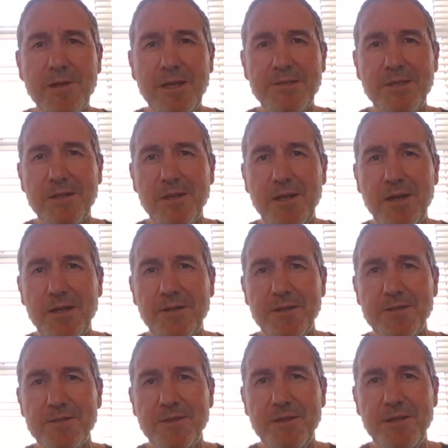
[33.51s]
classical
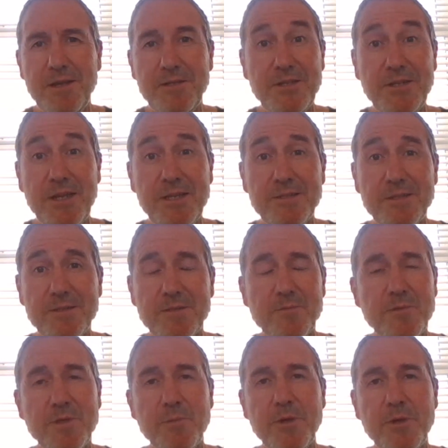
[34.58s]
ideas in the 1980s
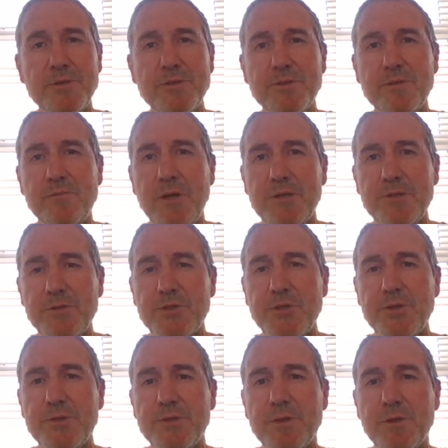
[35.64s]
with the emergence of rational
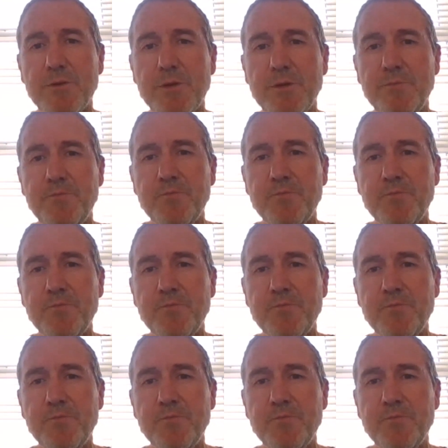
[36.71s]
choice theory.